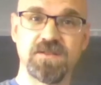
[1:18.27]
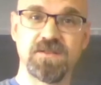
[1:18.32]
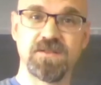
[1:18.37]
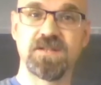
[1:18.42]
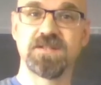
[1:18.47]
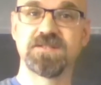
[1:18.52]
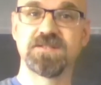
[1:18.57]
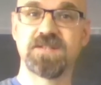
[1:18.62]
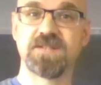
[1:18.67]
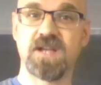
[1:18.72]

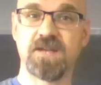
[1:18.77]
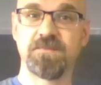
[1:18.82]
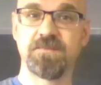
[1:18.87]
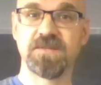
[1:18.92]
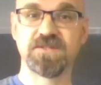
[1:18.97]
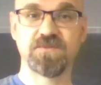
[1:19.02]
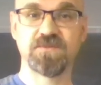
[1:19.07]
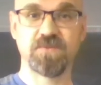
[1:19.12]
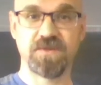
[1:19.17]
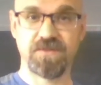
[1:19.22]
the
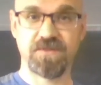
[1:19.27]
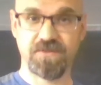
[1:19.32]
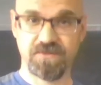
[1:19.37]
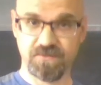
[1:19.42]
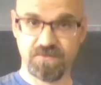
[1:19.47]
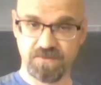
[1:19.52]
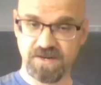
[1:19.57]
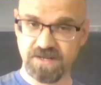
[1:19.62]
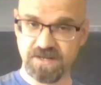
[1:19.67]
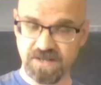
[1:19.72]
assignments with
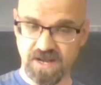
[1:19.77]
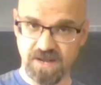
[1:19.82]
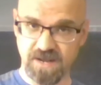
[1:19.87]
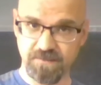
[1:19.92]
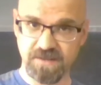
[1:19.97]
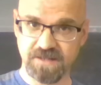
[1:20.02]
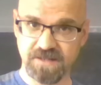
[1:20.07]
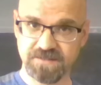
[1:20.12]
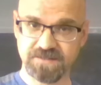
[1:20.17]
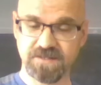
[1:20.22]
3
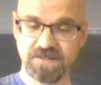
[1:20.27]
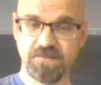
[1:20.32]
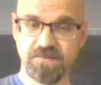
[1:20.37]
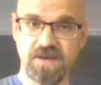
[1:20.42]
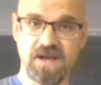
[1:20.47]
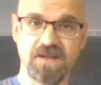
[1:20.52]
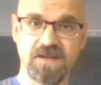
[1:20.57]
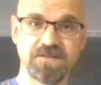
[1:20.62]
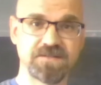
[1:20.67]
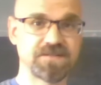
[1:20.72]
comments
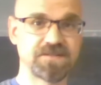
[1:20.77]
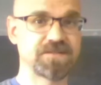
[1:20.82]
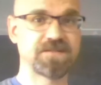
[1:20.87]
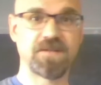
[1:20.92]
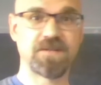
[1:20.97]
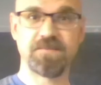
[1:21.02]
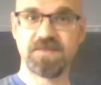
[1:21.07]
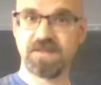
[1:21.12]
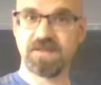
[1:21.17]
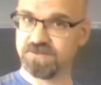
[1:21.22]
about
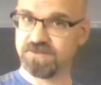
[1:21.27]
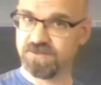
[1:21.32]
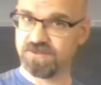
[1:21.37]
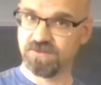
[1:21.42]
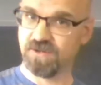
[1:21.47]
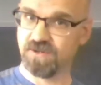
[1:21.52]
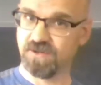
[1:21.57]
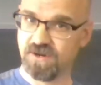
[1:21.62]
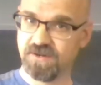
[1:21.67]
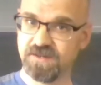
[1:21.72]
something that
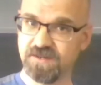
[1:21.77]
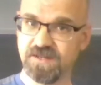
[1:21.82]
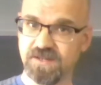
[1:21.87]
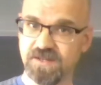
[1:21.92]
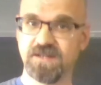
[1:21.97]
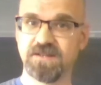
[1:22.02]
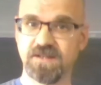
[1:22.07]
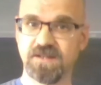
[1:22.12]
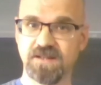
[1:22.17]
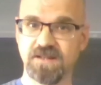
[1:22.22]
you learned
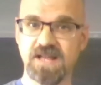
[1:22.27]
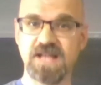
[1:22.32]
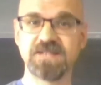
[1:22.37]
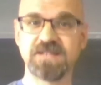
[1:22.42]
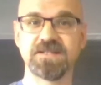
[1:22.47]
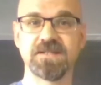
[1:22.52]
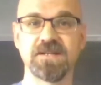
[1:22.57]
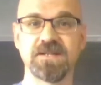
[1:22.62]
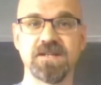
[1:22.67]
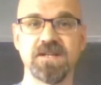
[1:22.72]
in the
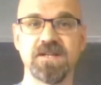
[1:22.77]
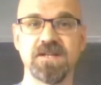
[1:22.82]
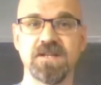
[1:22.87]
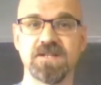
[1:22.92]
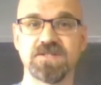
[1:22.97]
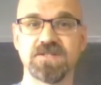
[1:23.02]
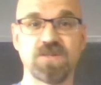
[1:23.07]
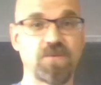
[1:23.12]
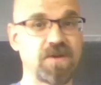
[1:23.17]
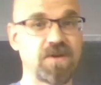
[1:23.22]
lesson.
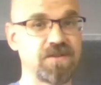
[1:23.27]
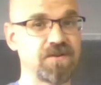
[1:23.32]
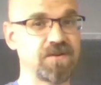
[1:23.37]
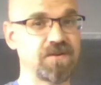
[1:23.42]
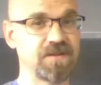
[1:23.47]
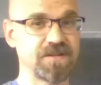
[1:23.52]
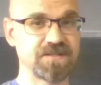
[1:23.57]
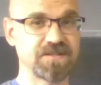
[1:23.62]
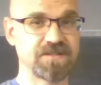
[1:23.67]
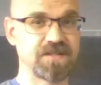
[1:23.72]
So whether
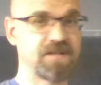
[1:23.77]
it is